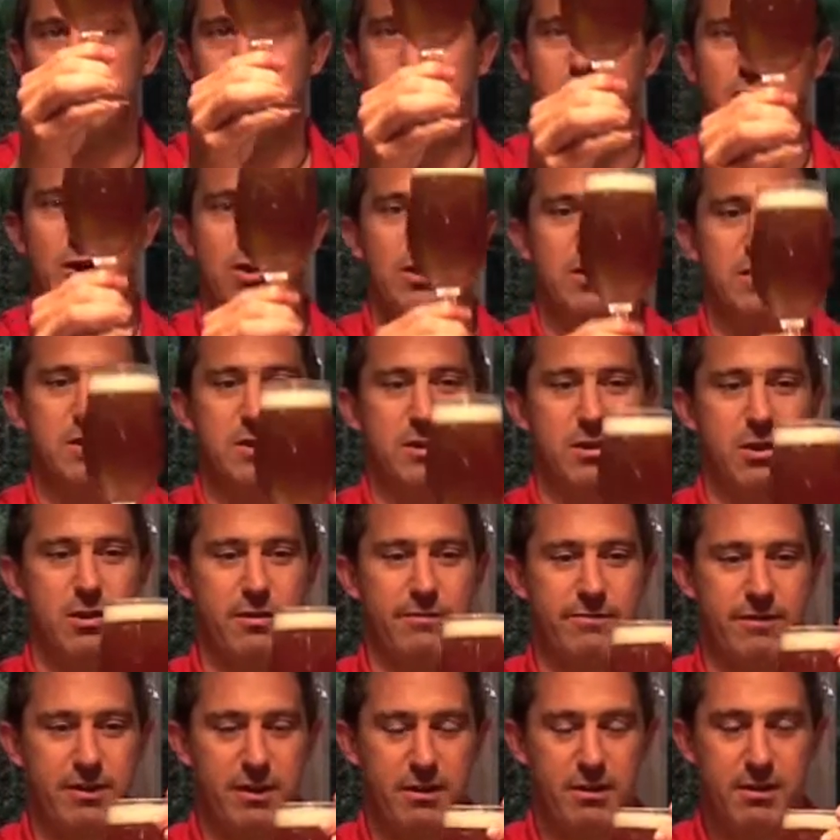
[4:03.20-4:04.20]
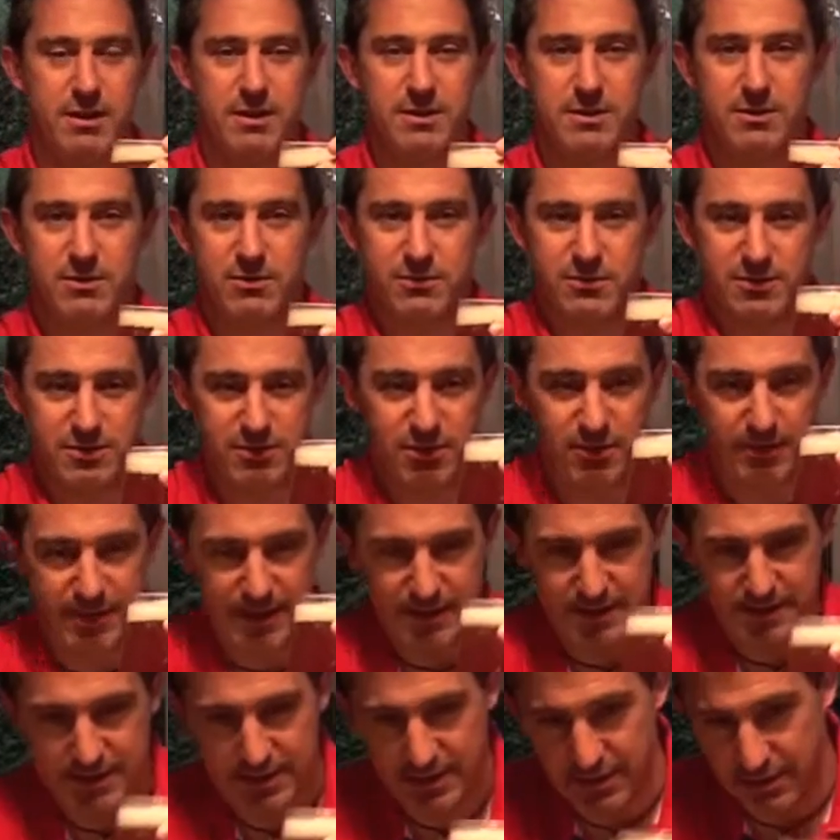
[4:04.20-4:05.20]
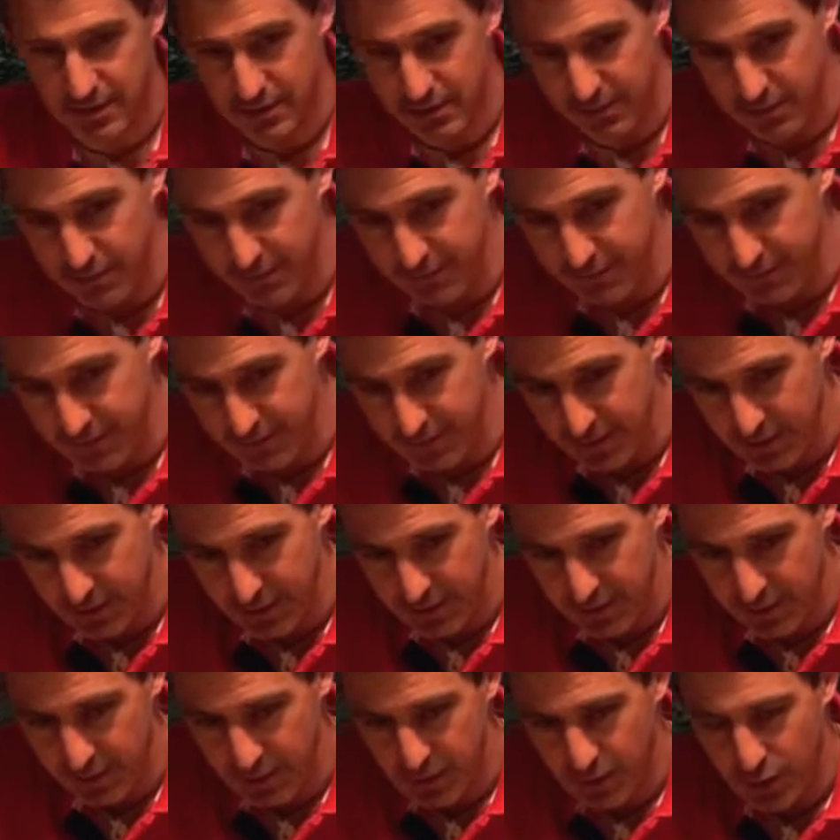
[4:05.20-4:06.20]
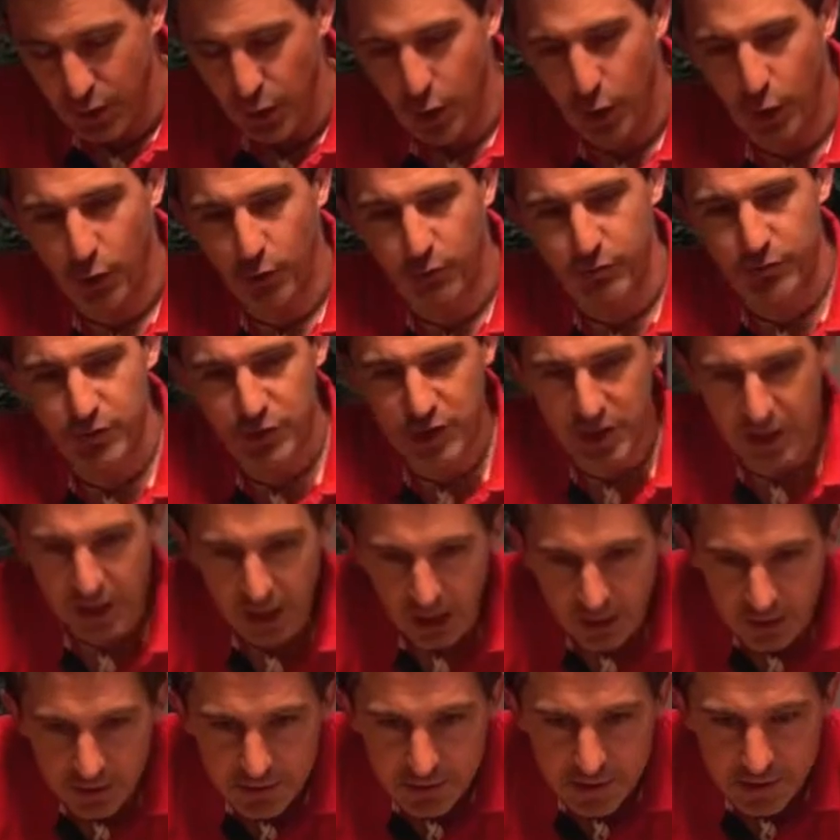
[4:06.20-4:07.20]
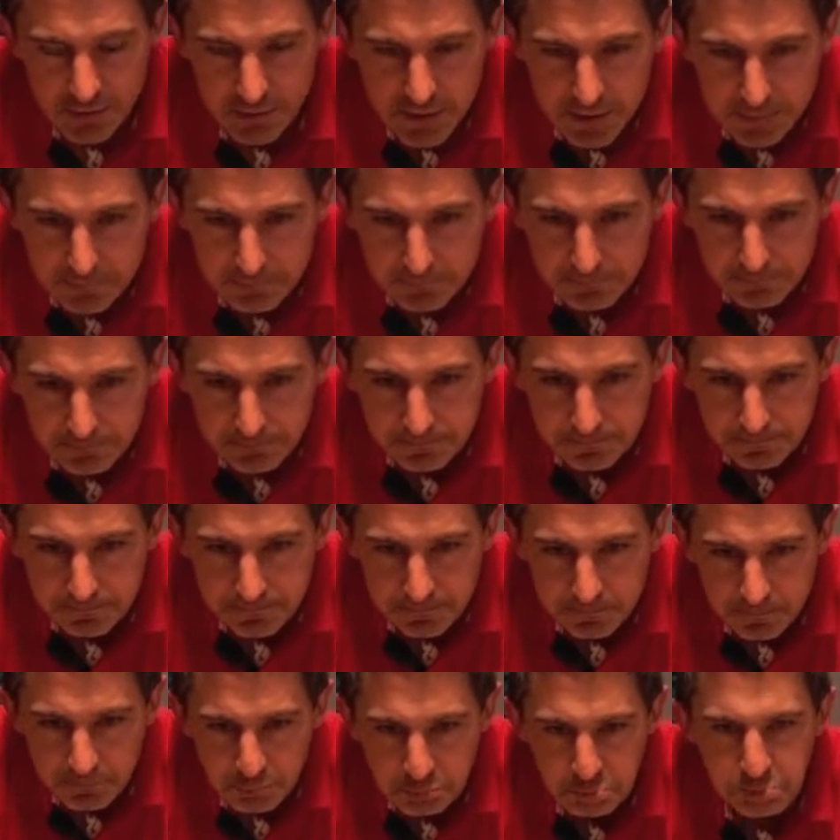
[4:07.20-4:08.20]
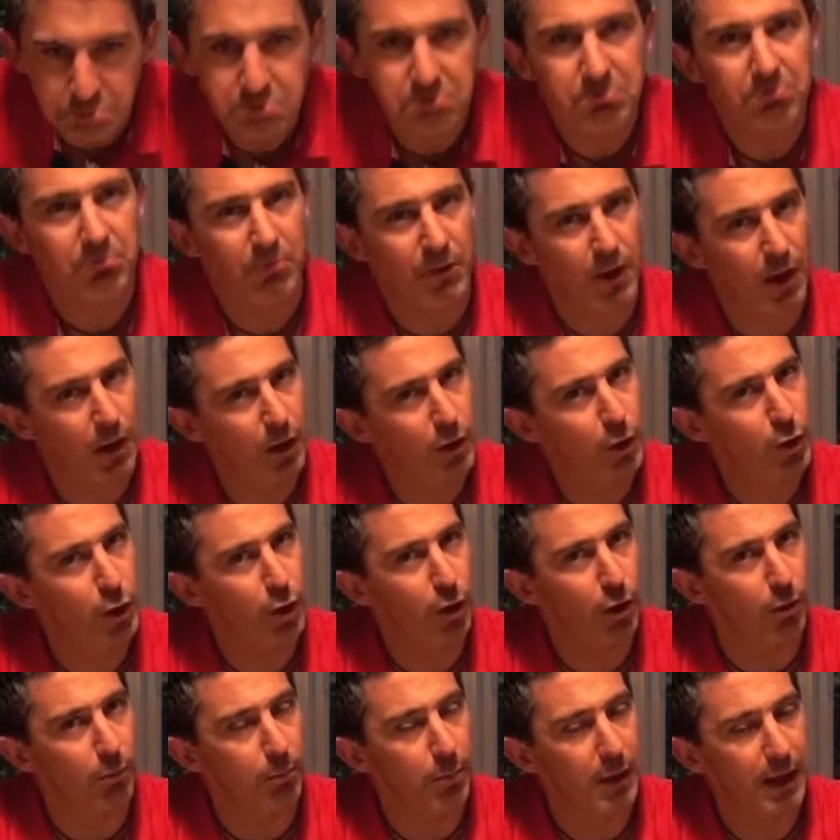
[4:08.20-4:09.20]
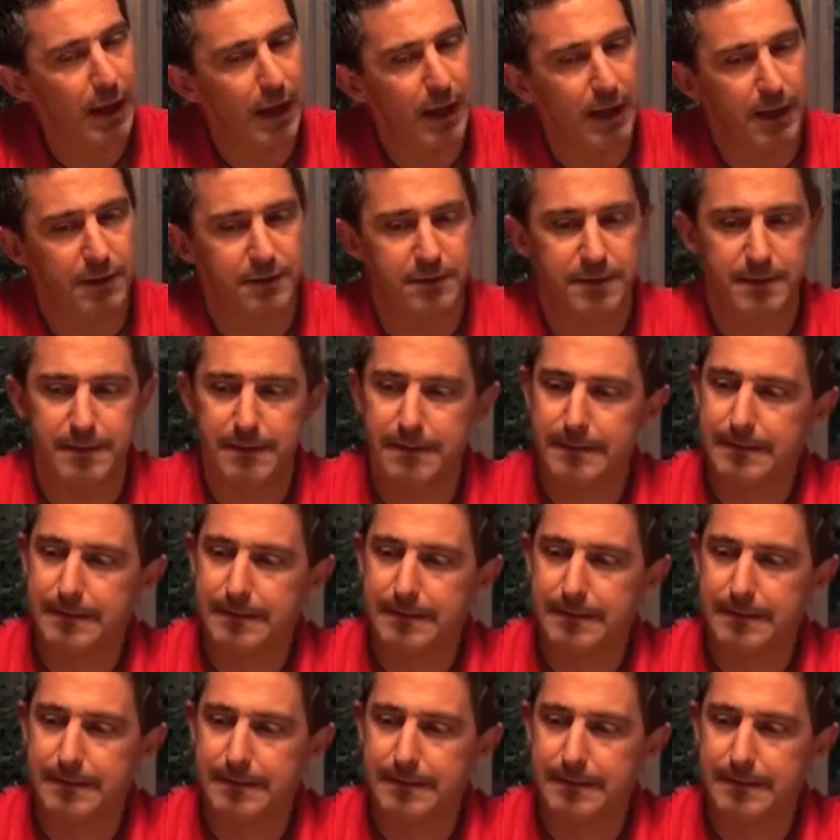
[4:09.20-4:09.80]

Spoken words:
Nice kind of lights, because it's got that slight kind of orangey colour to it. Not bad.